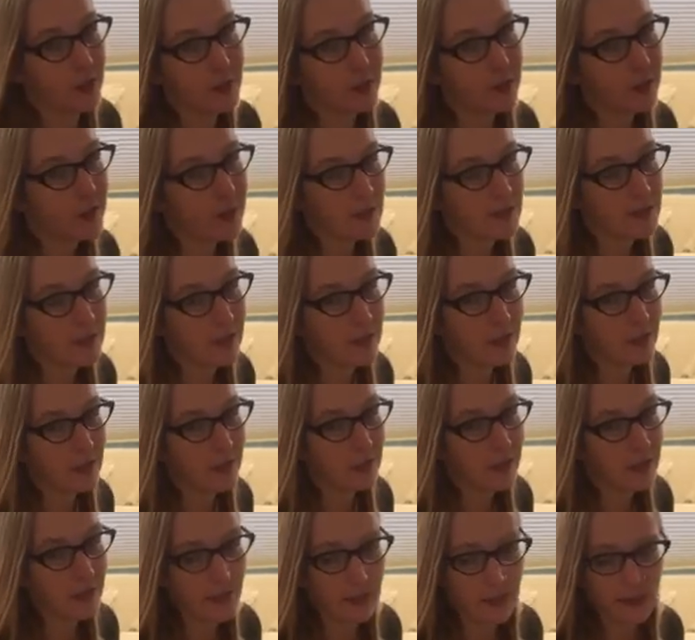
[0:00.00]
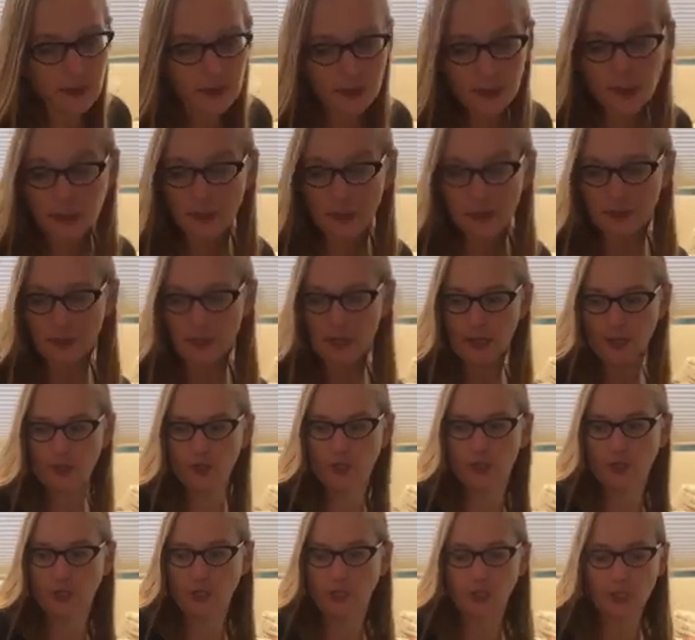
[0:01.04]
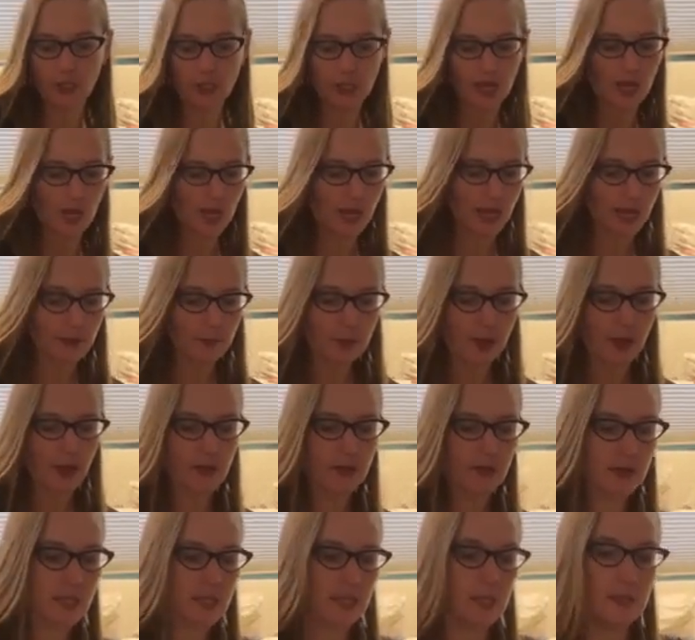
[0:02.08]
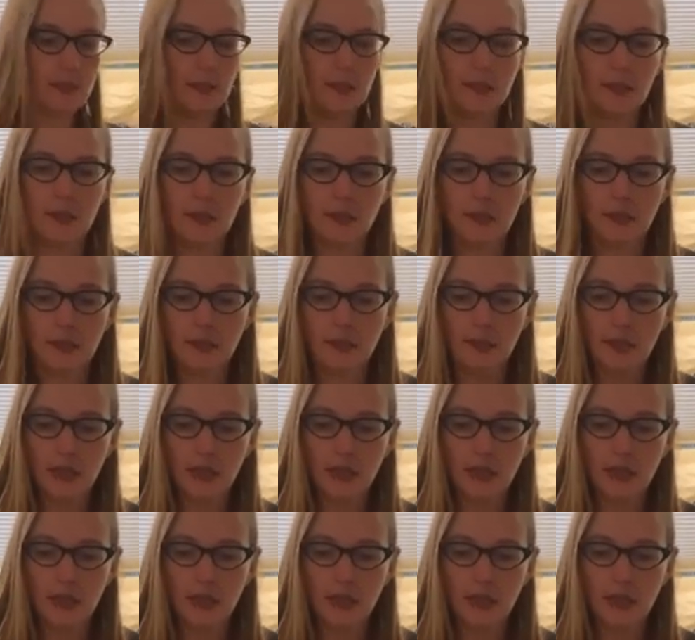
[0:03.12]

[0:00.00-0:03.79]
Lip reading: on a clearance sale at the end of the season last year, I bought these